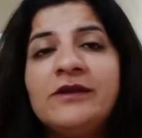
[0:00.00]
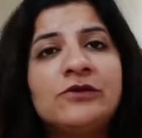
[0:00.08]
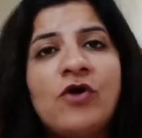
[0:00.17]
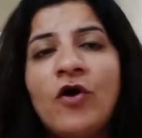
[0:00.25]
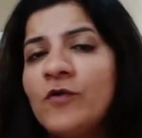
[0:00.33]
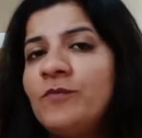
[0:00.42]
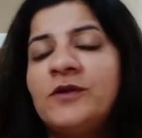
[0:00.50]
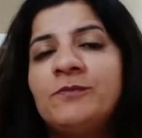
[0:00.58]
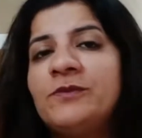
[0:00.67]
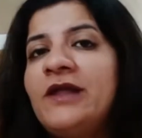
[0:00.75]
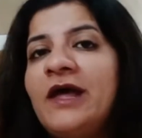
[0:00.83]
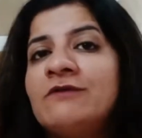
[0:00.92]
a lot of
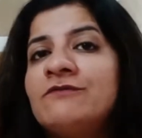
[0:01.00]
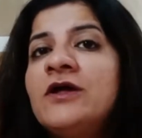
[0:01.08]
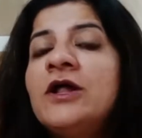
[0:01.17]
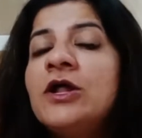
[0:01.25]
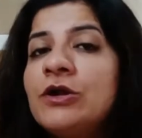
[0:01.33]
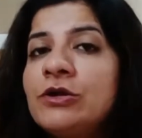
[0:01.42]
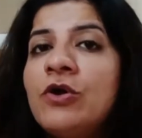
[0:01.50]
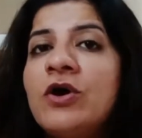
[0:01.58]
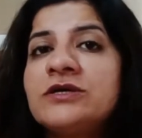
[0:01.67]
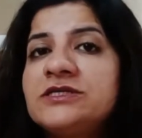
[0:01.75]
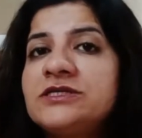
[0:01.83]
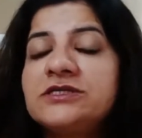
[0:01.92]
people have lost